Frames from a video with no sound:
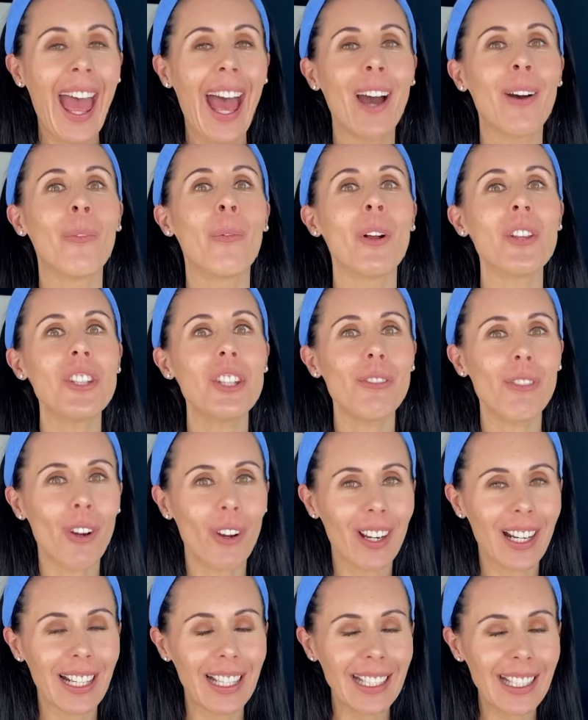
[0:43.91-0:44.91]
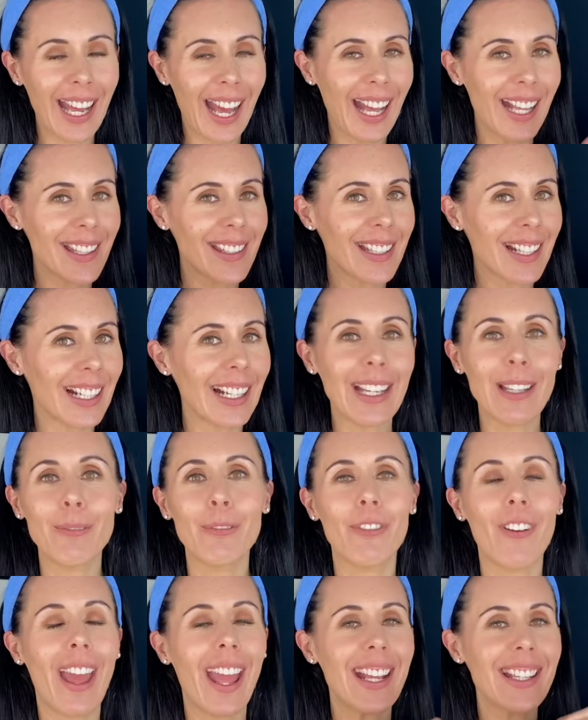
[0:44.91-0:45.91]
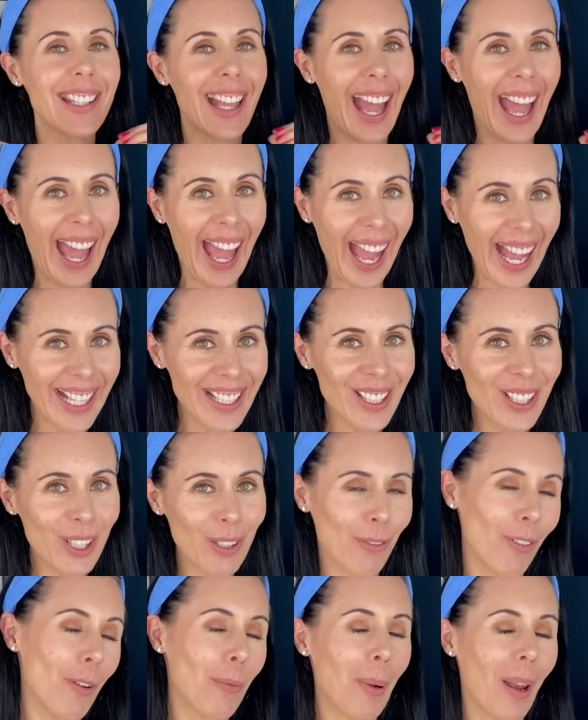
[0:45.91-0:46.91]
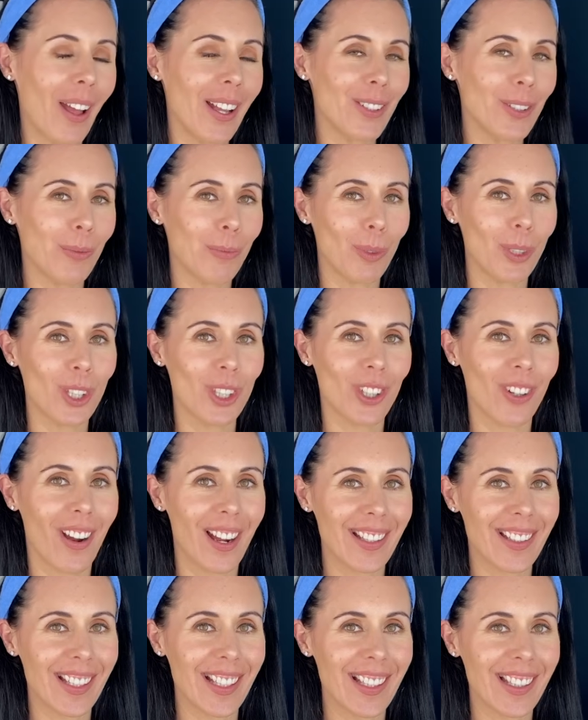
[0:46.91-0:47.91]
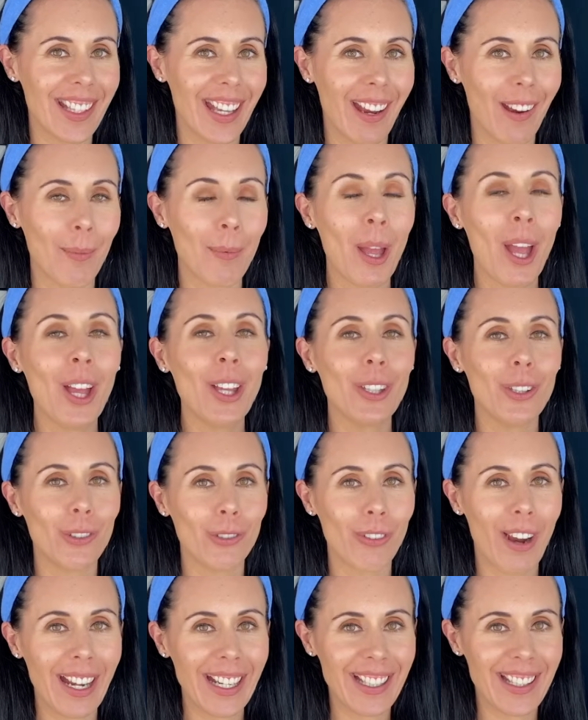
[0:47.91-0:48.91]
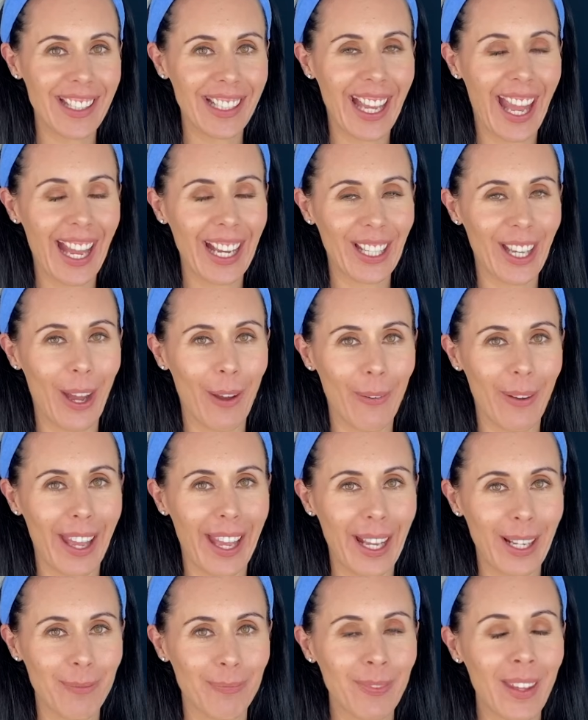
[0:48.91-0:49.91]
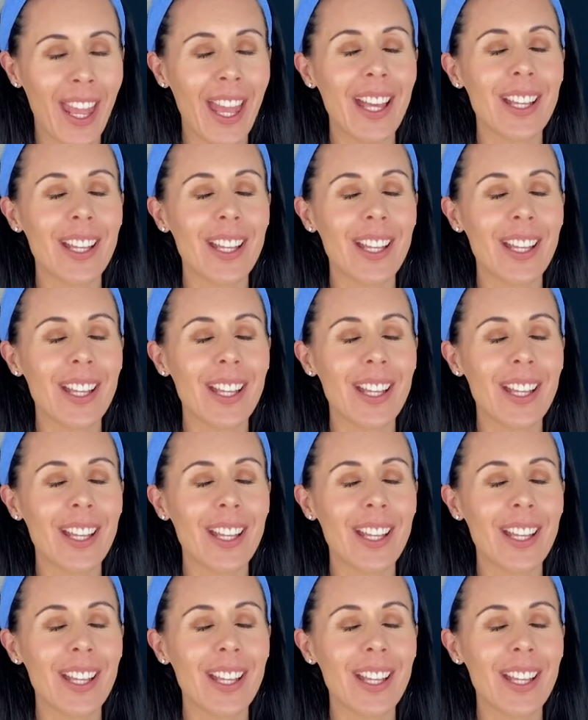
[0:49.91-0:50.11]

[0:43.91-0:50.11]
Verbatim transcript: And once you've got clean hands, clean face and you've applied your moisturizing serum, you're ready to get going.